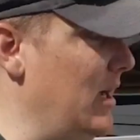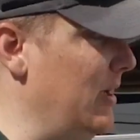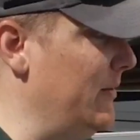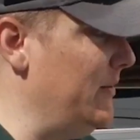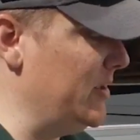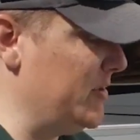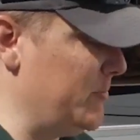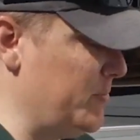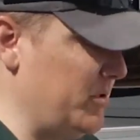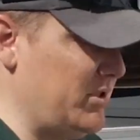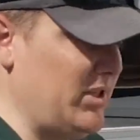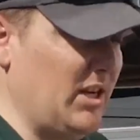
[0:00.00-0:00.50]

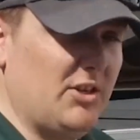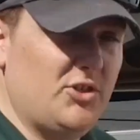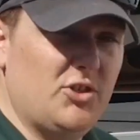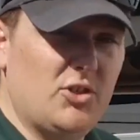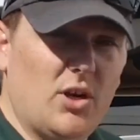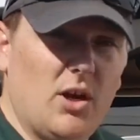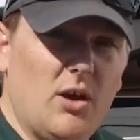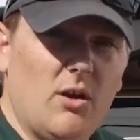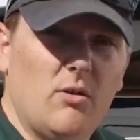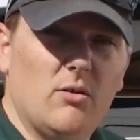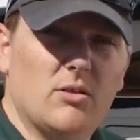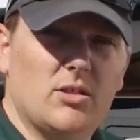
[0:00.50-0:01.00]
This protects your
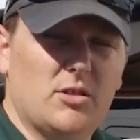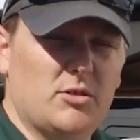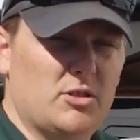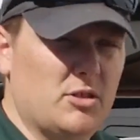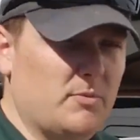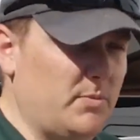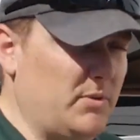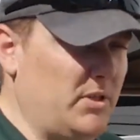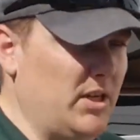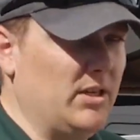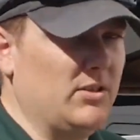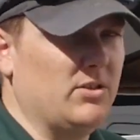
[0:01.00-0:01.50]
hose, this
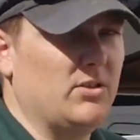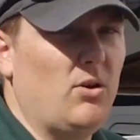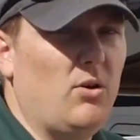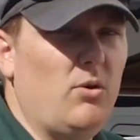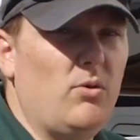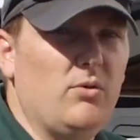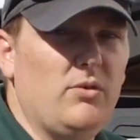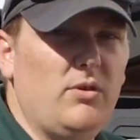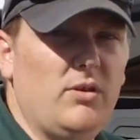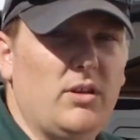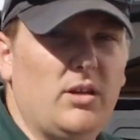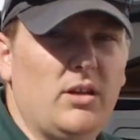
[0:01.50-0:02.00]
protects the
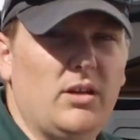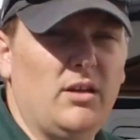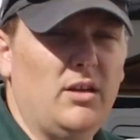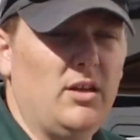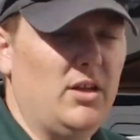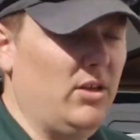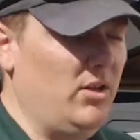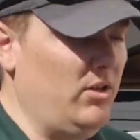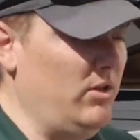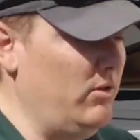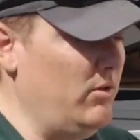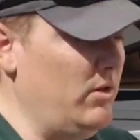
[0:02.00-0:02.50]
whole unit.
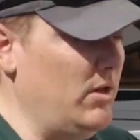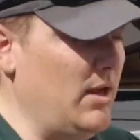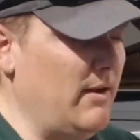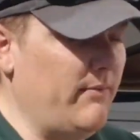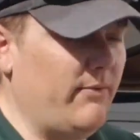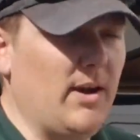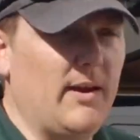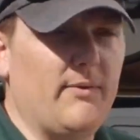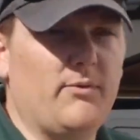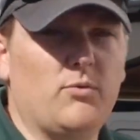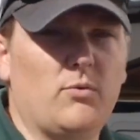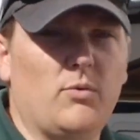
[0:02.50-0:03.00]
You never
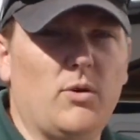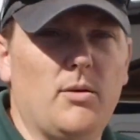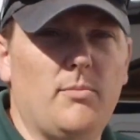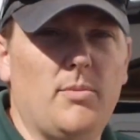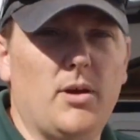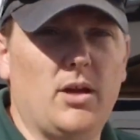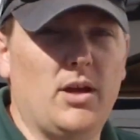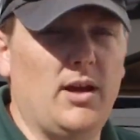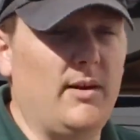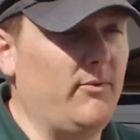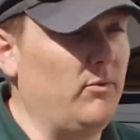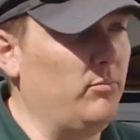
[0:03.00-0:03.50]
have to worry
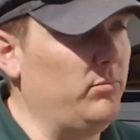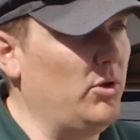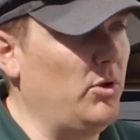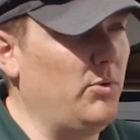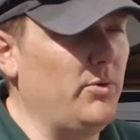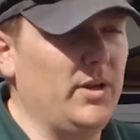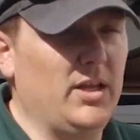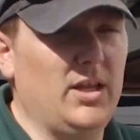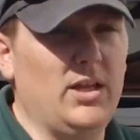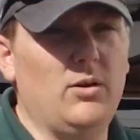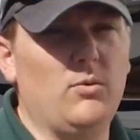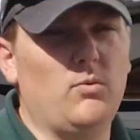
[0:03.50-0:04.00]
about ever
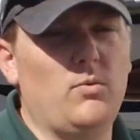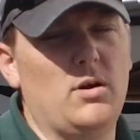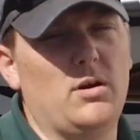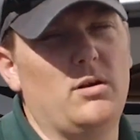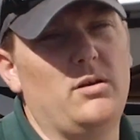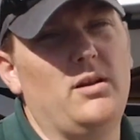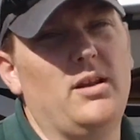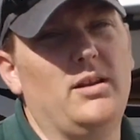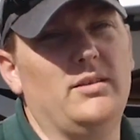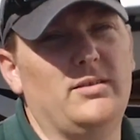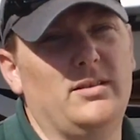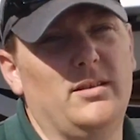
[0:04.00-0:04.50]
blowing any water
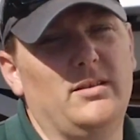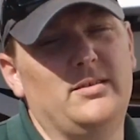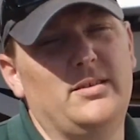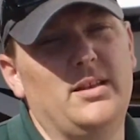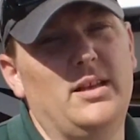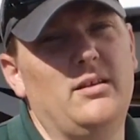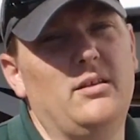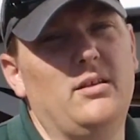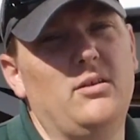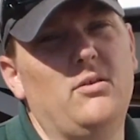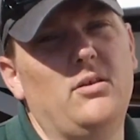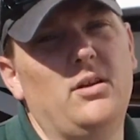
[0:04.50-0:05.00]
lines inside
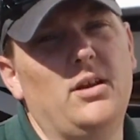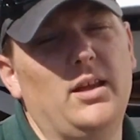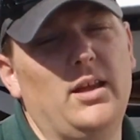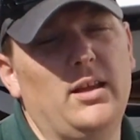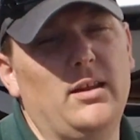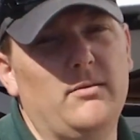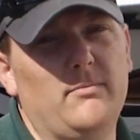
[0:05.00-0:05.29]
the unit.